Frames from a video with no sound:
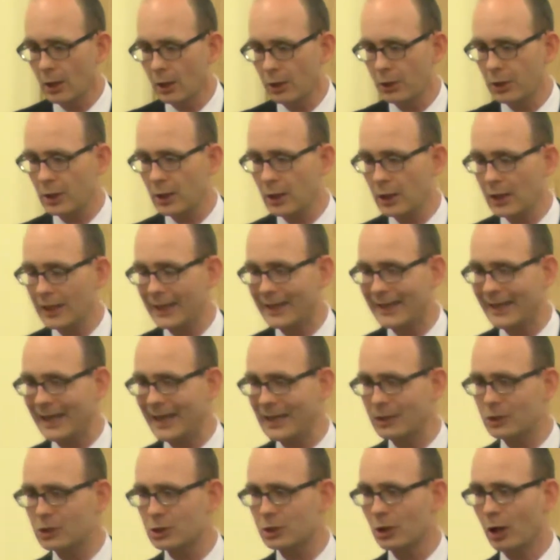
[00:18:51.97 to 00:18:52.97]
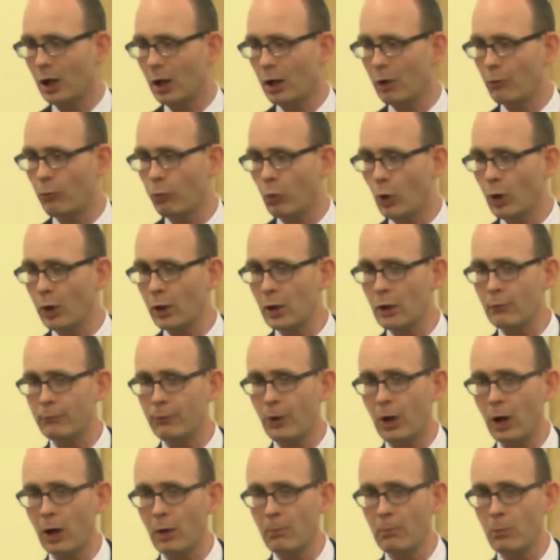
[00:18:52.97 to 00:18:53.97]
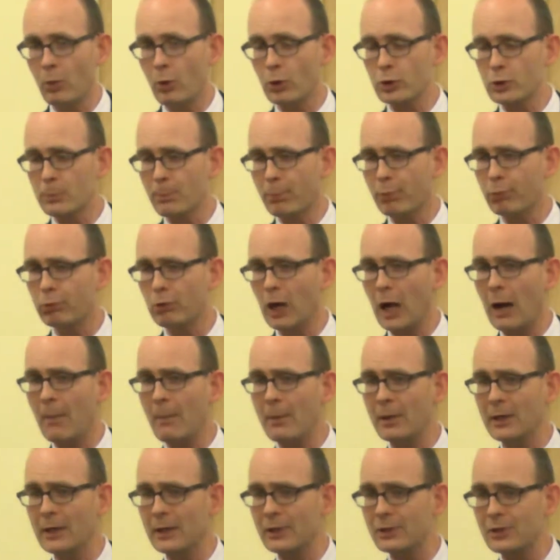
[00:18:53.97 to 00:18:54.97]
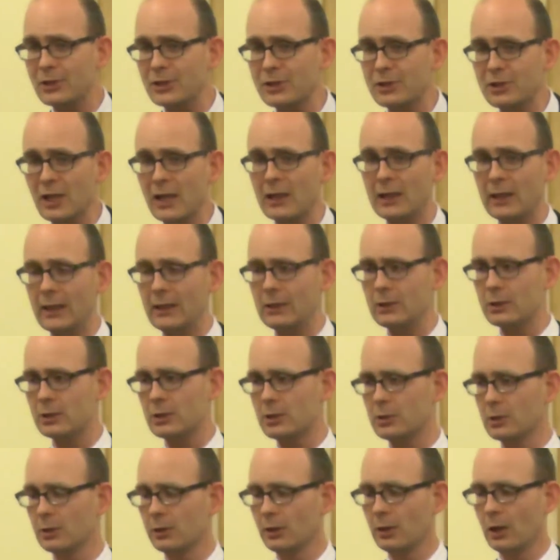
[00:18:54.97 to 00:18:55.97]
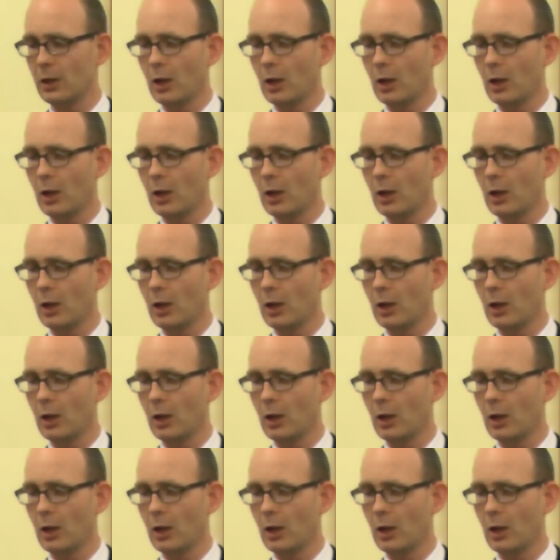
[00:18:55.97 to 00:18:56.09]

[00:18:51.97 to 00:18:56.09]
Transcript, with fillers: the gates of one of our most prominent cities,